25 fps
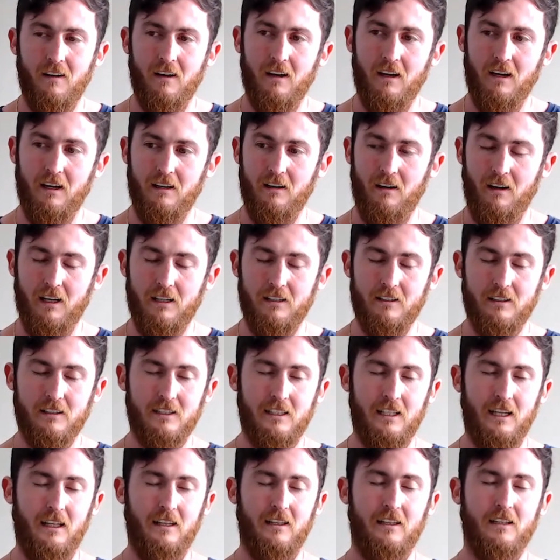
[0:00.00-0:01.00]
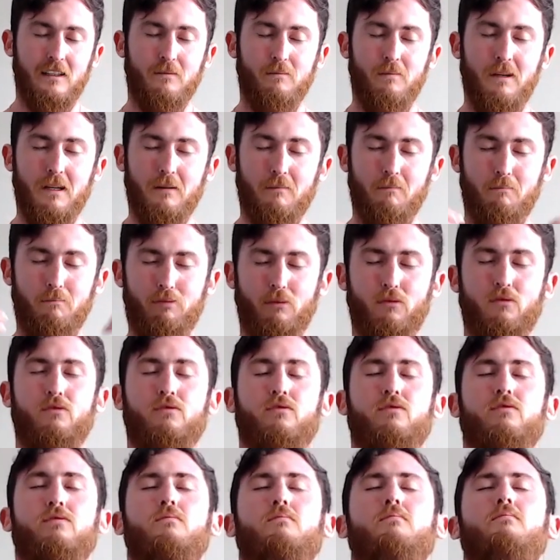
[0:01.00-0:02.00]
and I just had this big
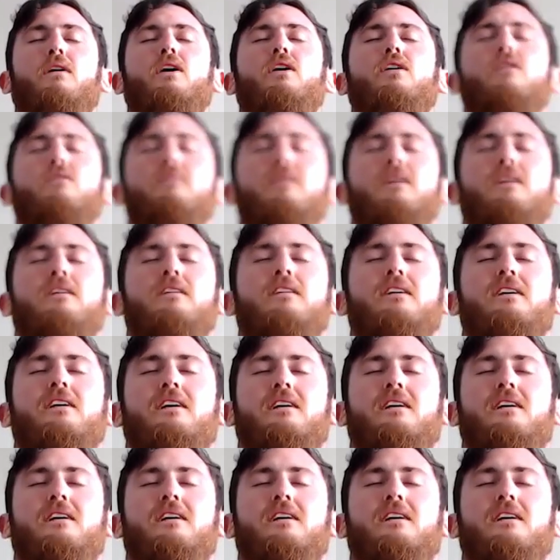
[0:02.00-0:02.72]
moment.